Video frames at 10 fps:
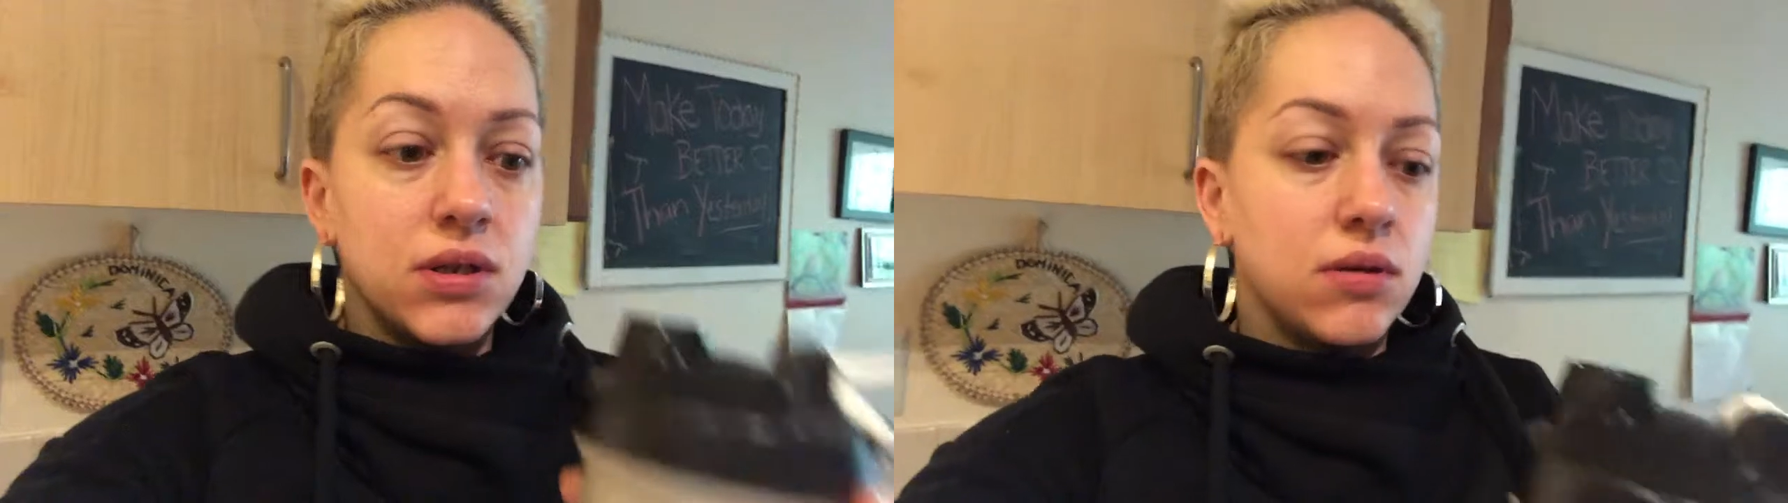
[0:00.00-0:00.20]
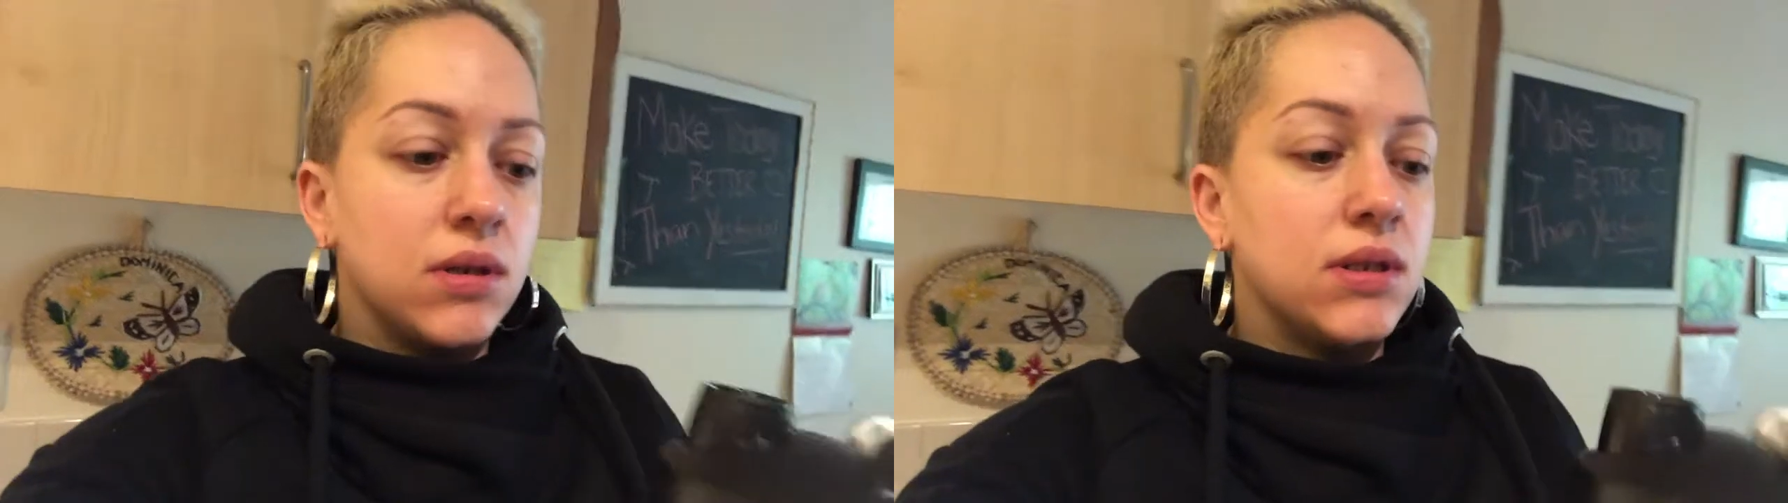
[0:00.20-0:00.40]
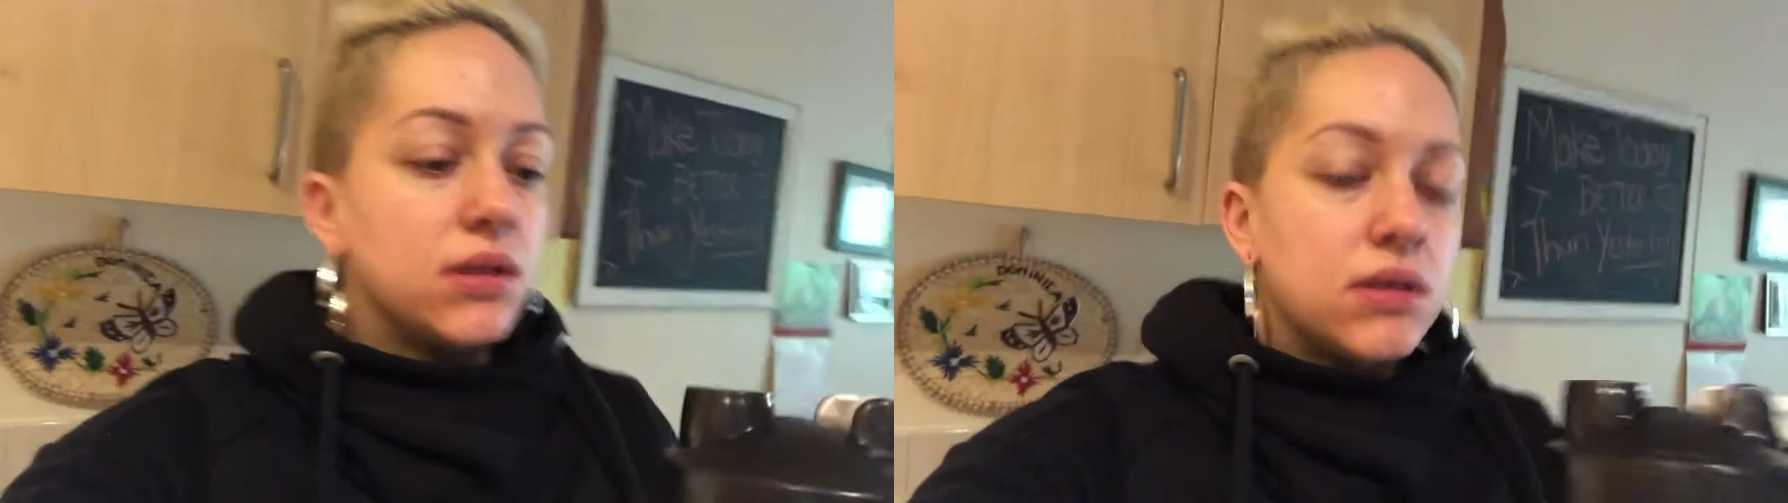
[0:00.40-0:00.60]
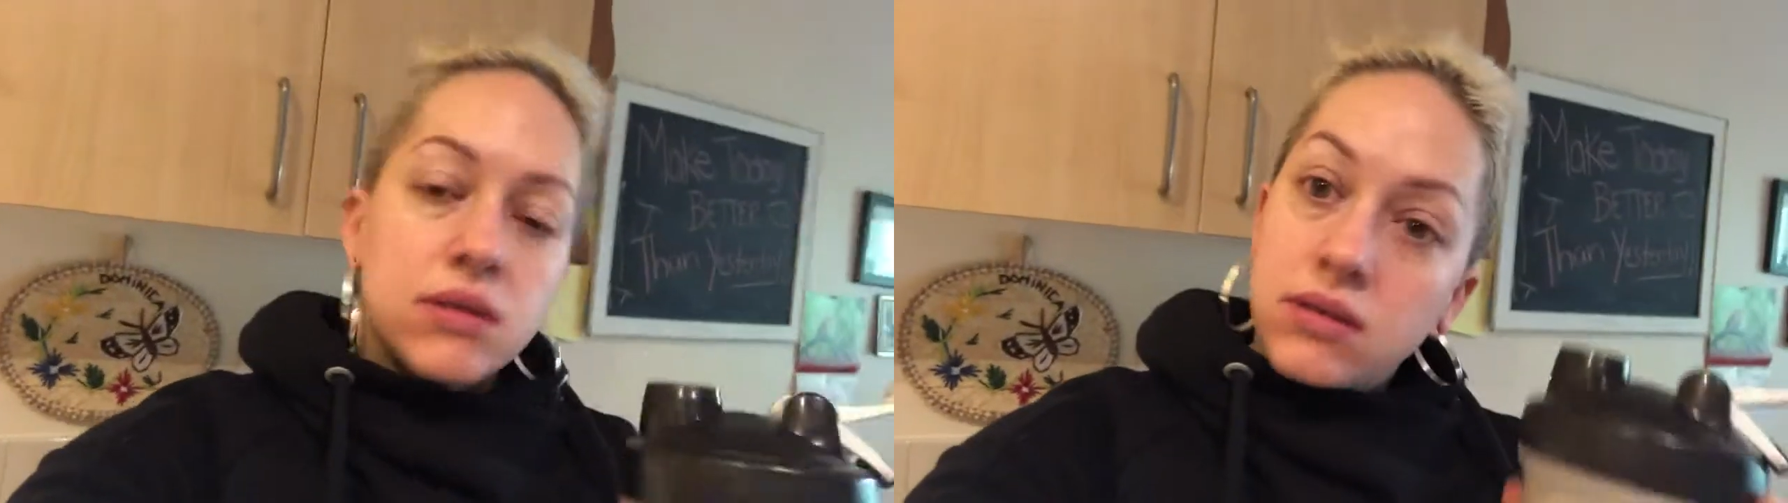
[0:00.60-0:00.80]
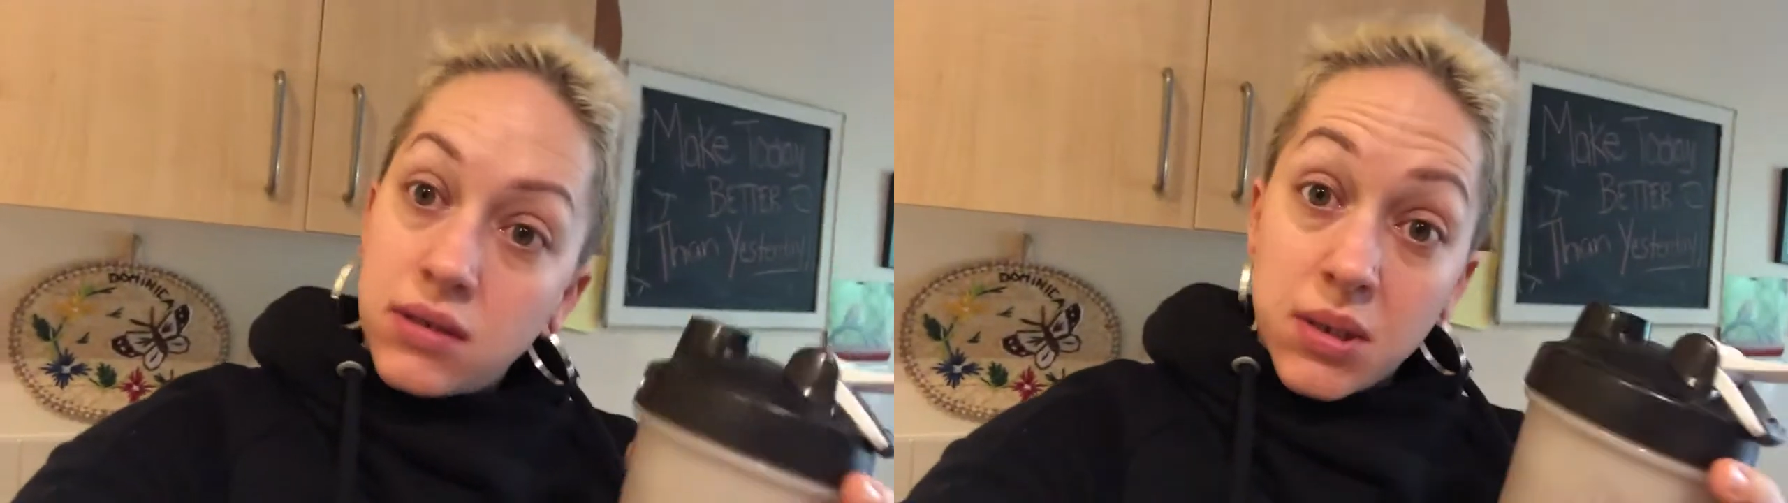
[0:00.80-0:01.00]
so
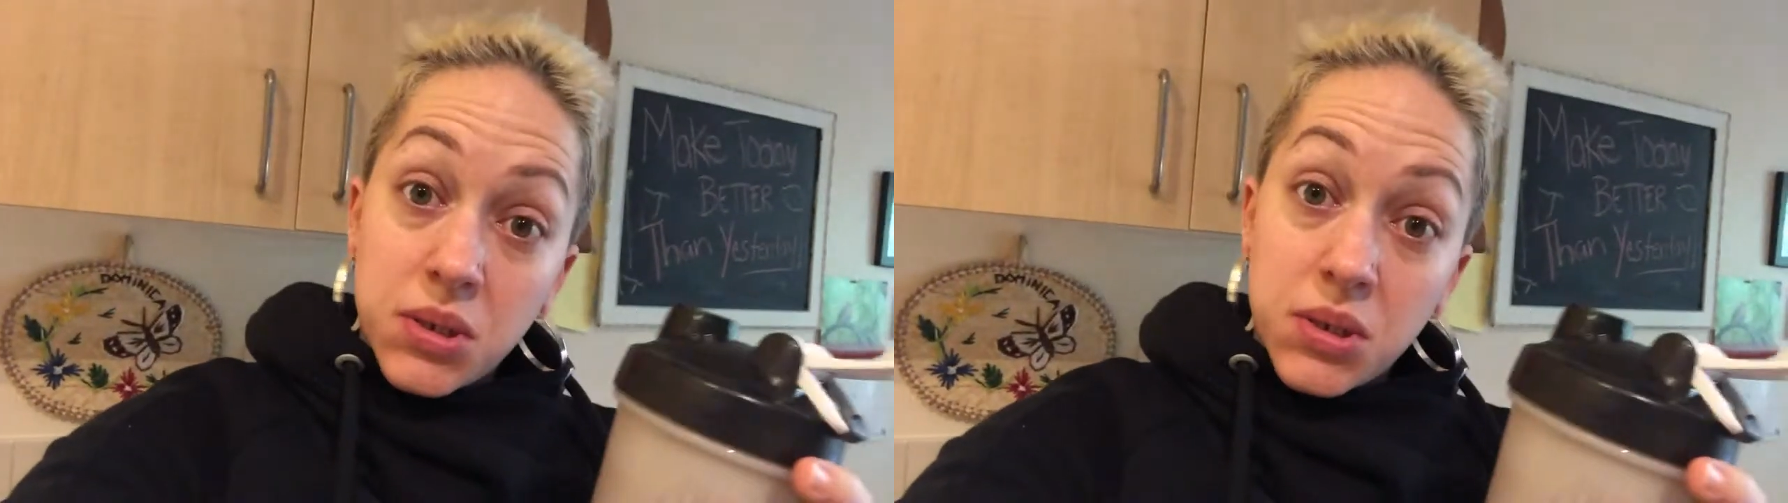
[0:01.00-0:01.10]
let's